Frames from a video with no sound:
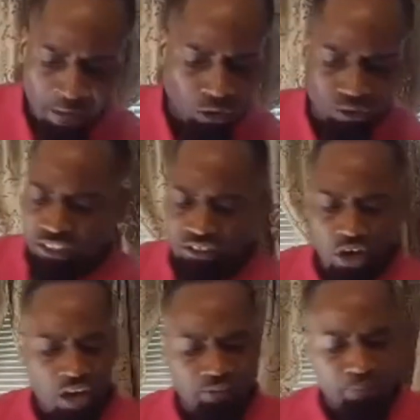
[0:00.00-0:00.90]
Oh yes,
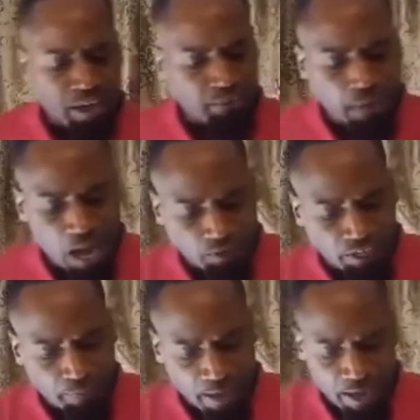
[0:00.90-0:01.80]
God is bringing them out.
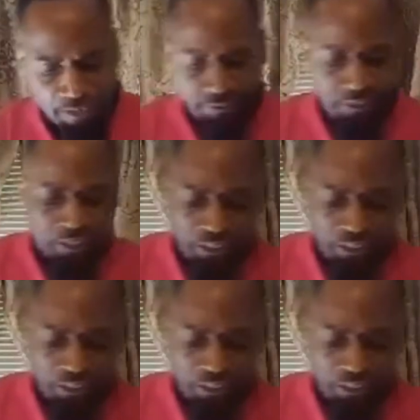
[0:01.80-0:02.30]
Amen.